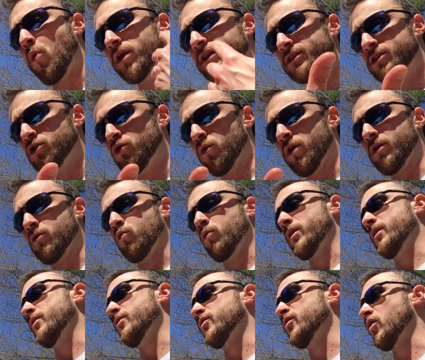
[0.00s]
into it
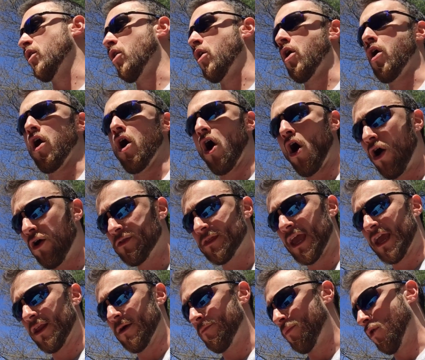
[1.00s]
with all
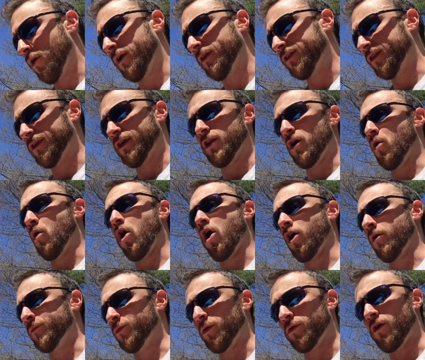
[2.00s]
data points,
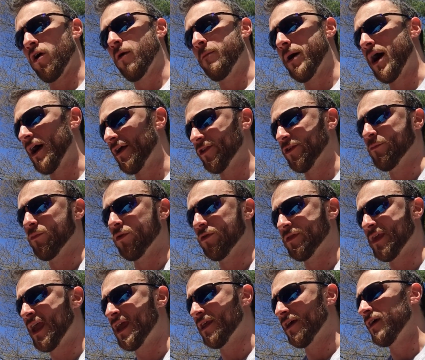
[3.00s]
armed with all possible
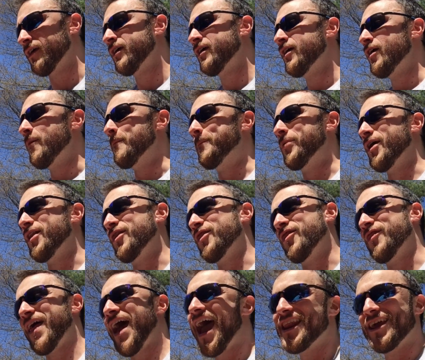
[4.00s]
data, but
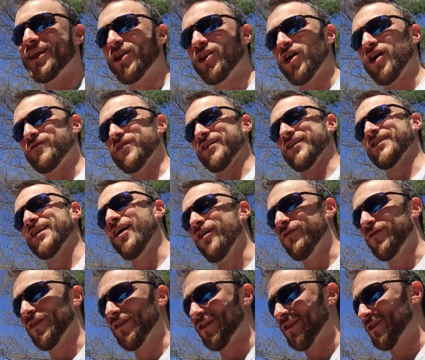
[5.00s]
that in and of
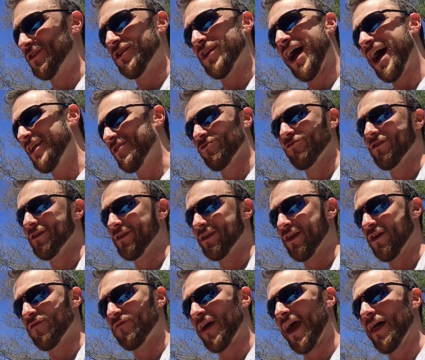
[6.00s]
itself is not really
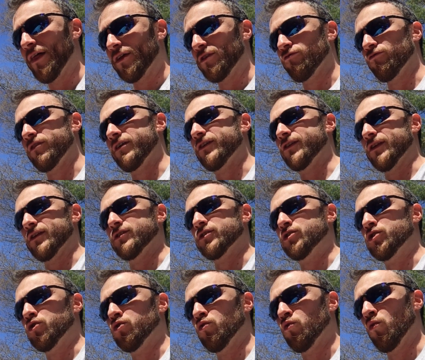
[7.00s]
a valid reason
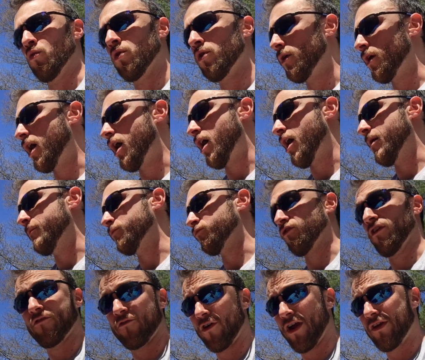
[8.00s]
to
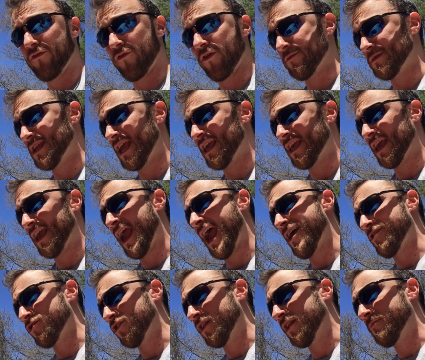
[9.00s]
refrain from taking
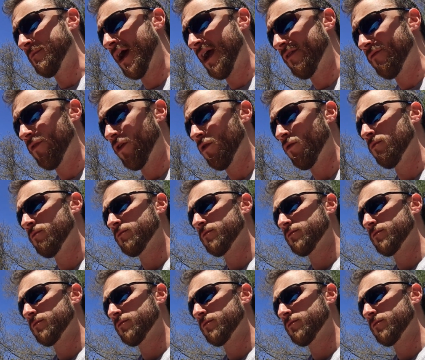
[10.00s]
action, in my view.